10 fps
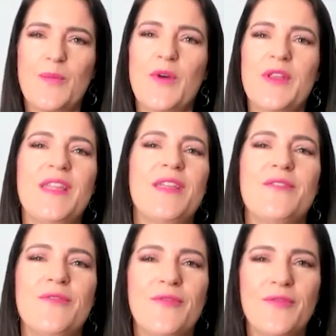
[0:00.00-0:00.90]
what
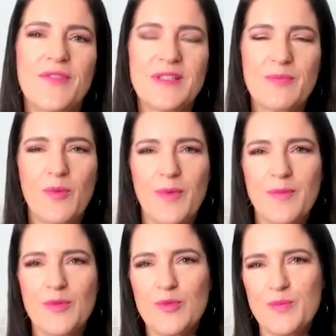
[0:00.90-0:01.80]
if this
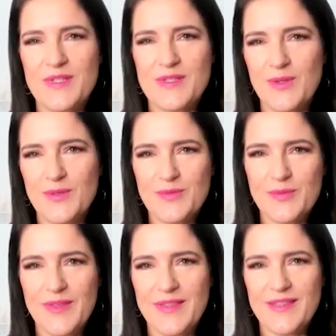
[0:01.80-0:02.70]
problem could be
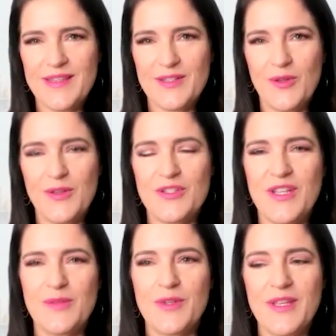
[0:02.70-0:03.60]
solved with
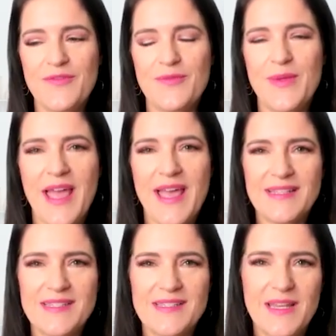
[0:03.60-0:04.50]
technology? And what if we
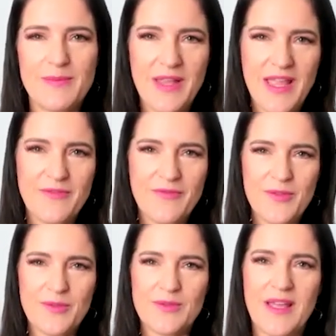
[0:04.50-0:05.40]
had sustainable air
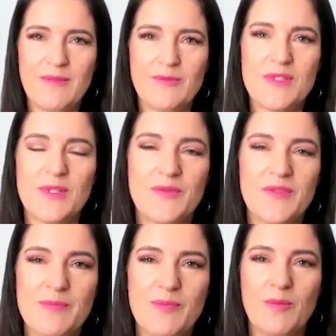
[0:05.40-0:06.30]
fuel that would solve
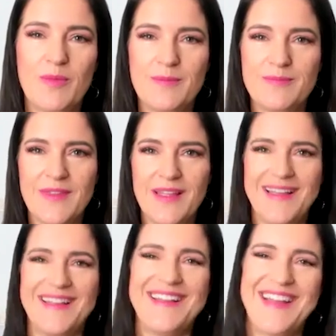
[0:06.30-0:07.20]
this problem?
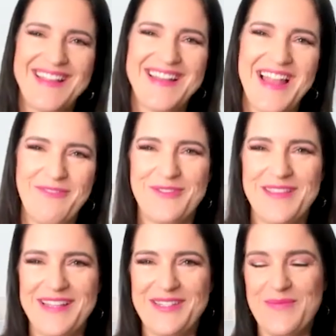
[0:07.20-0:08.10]
I'd love for
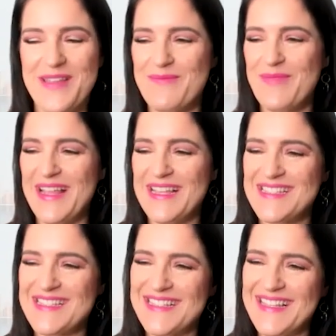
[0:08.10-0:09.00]
that to be in
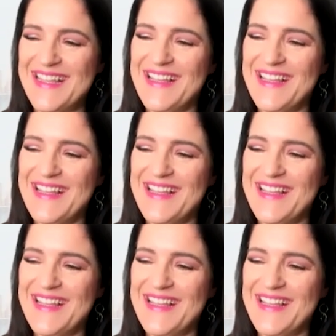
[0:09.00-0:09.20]
place.